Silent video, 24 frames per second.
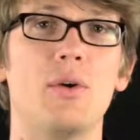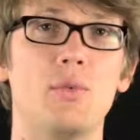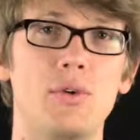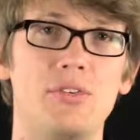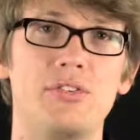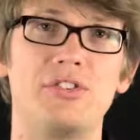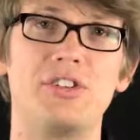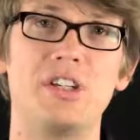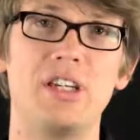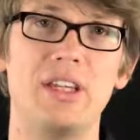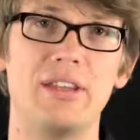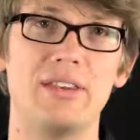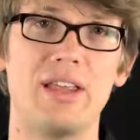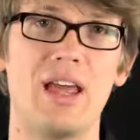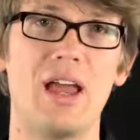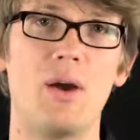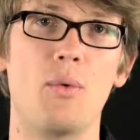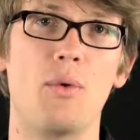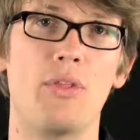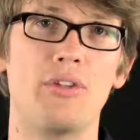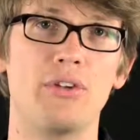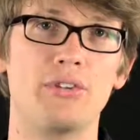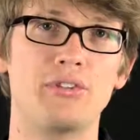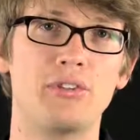Like we've seen
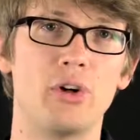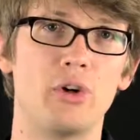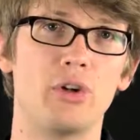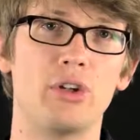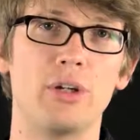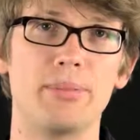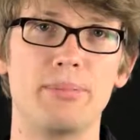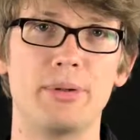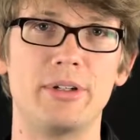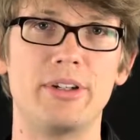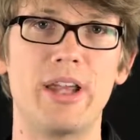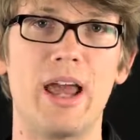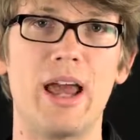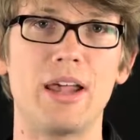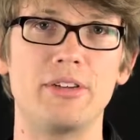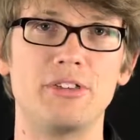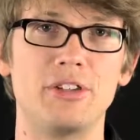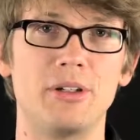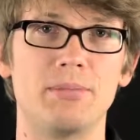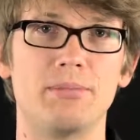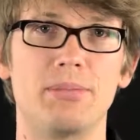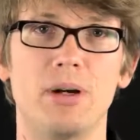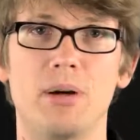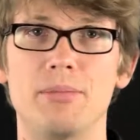that with the
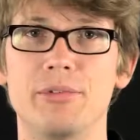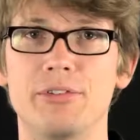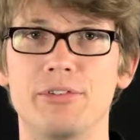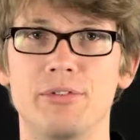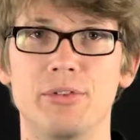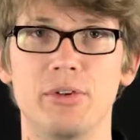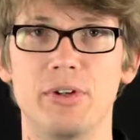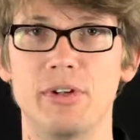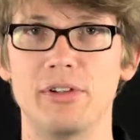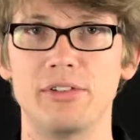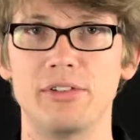sodium-potassium pumps, for